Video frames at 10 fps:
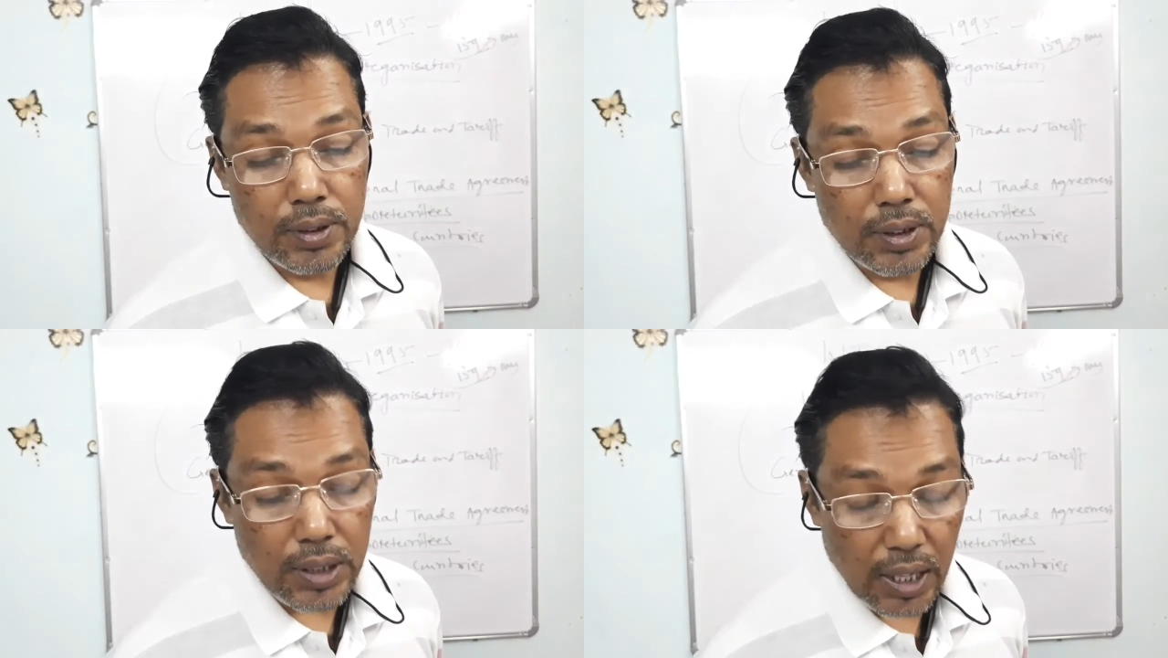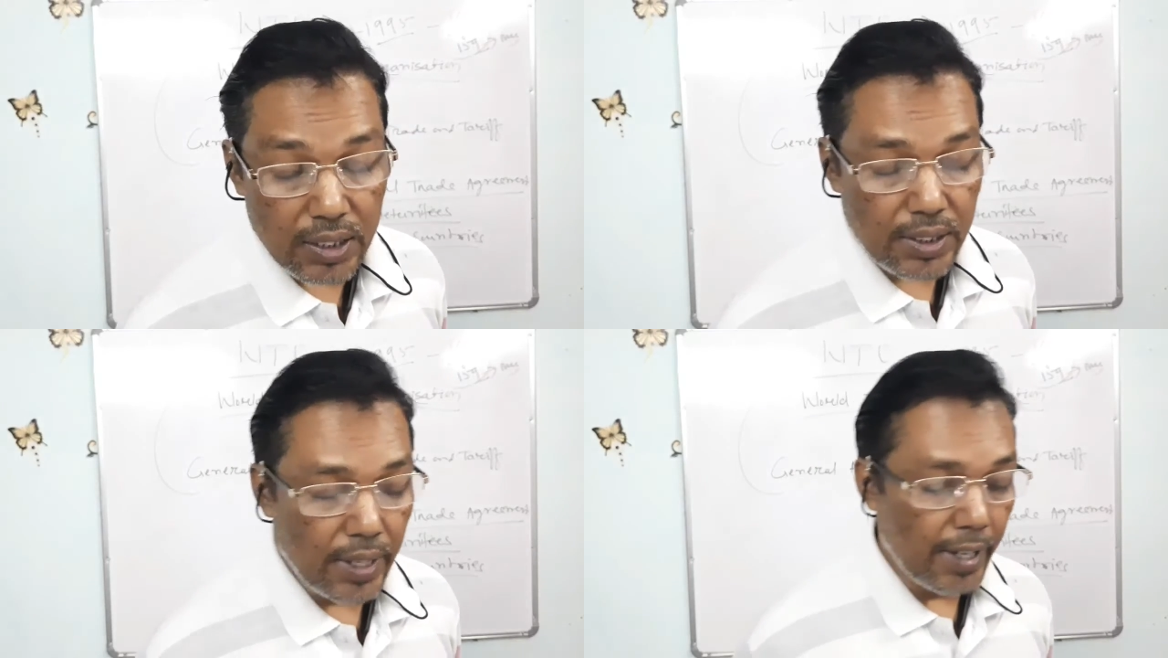
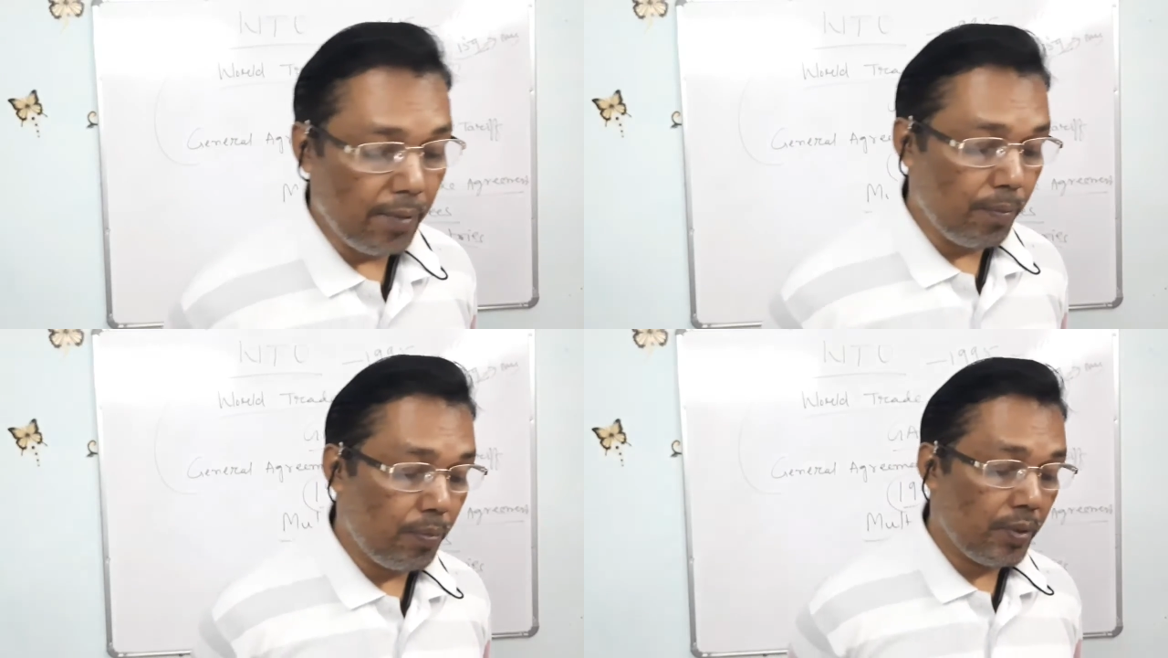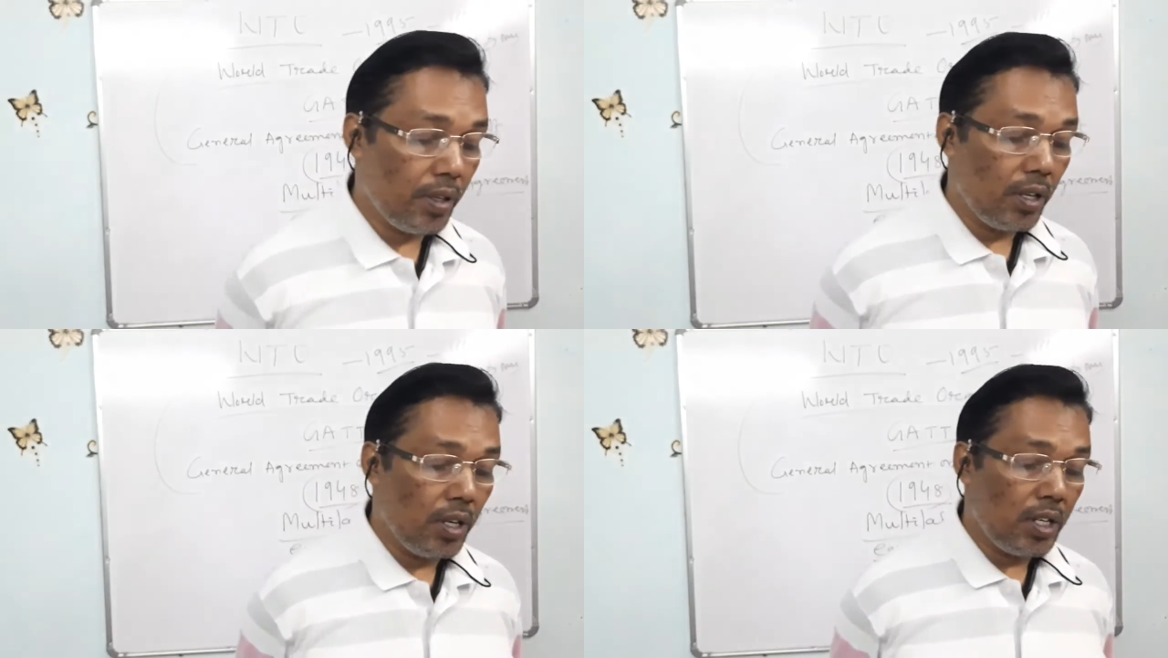that time
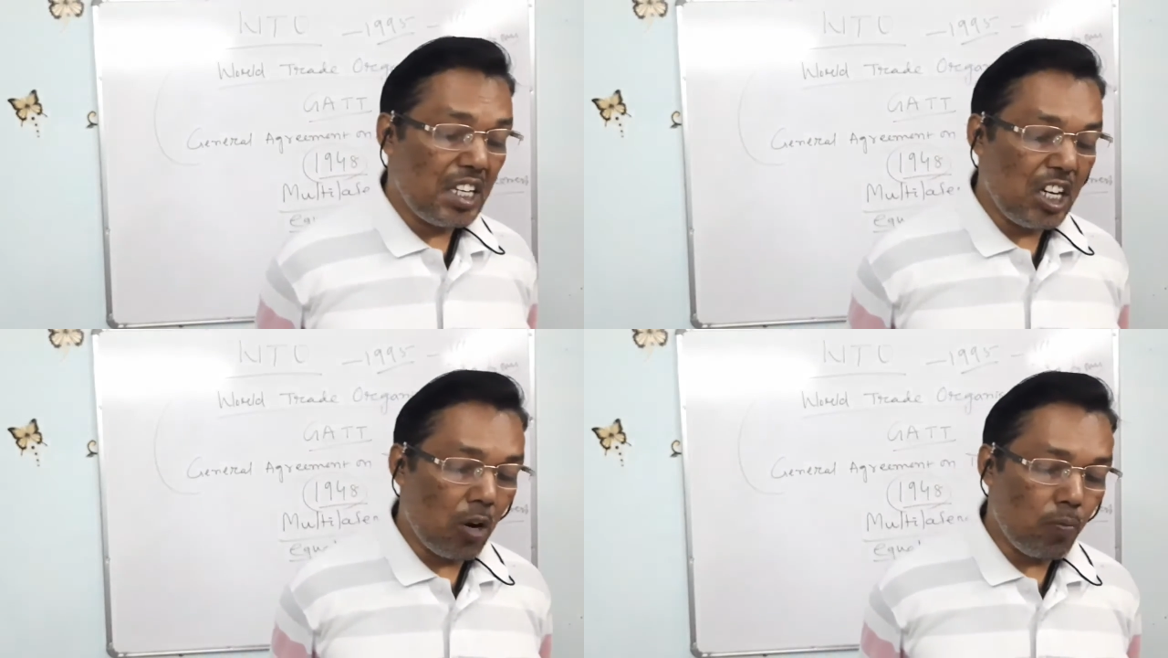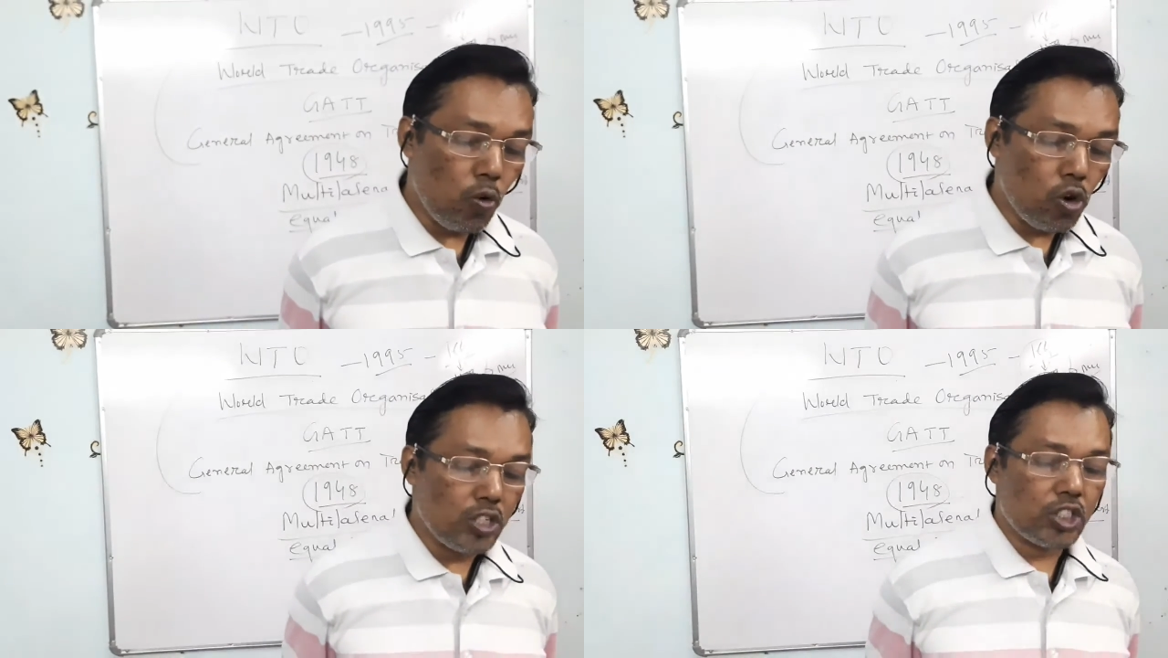he
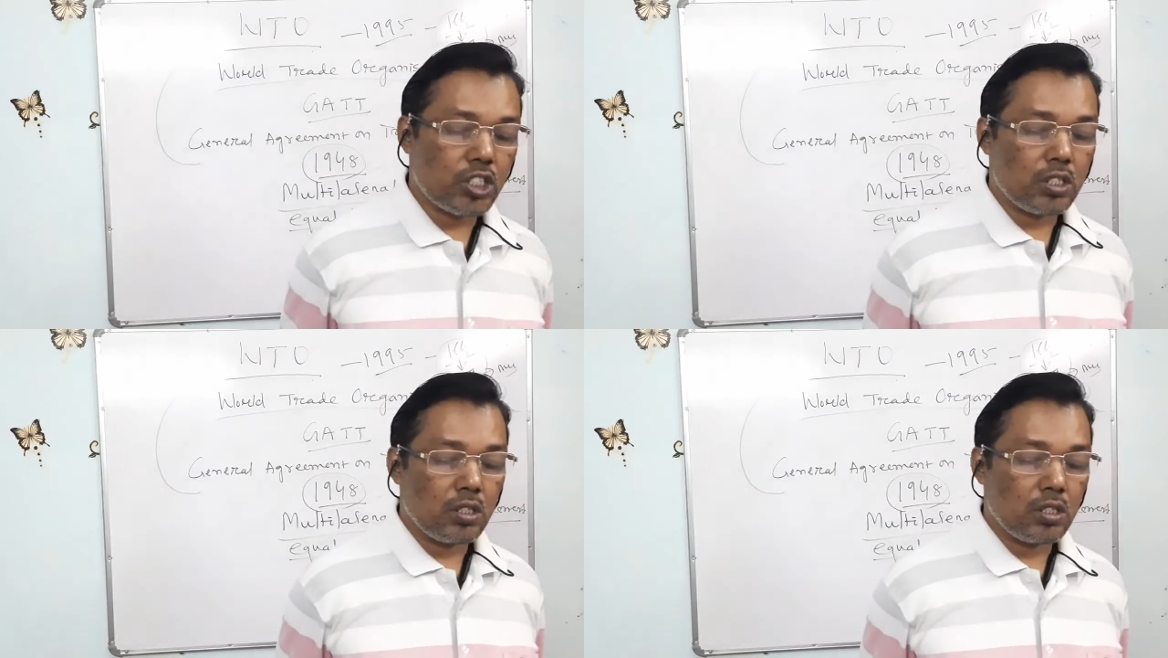opposed